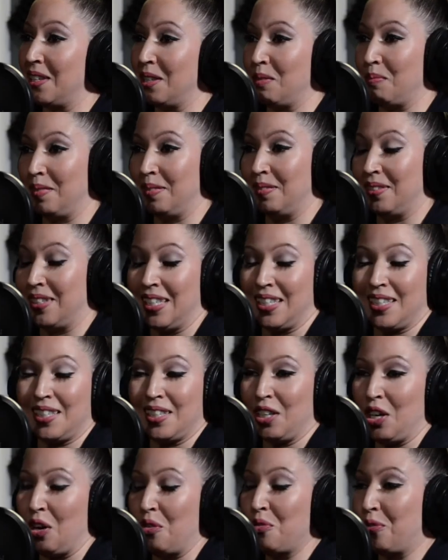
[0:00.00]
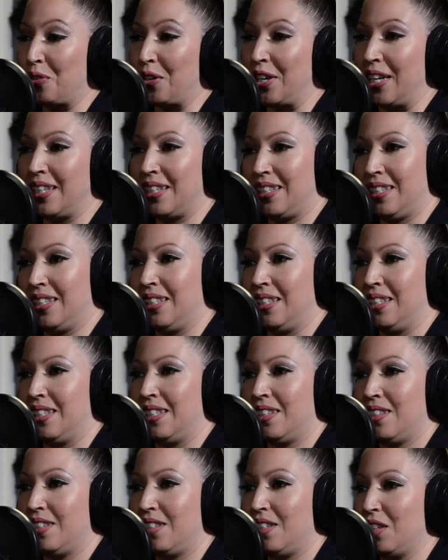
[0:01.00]
them just to go for it.
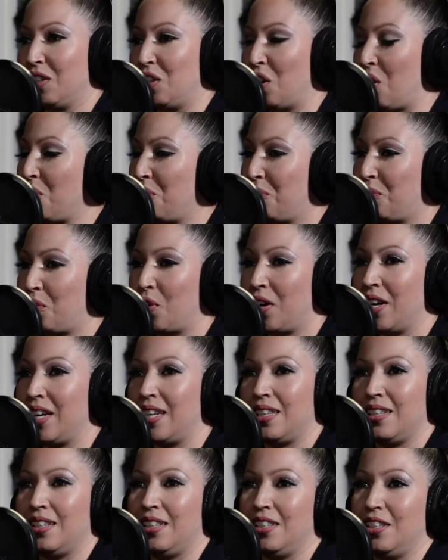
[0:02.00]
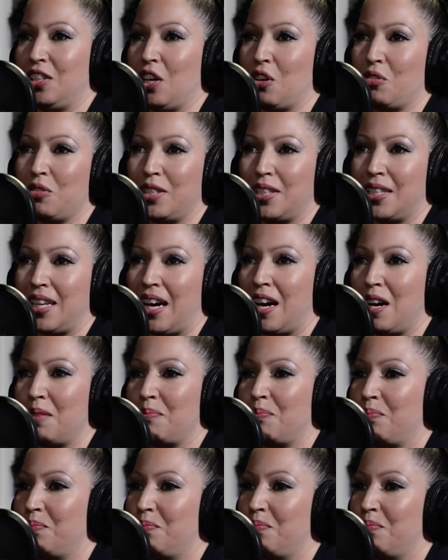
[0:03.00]
To go for it. Don't stop.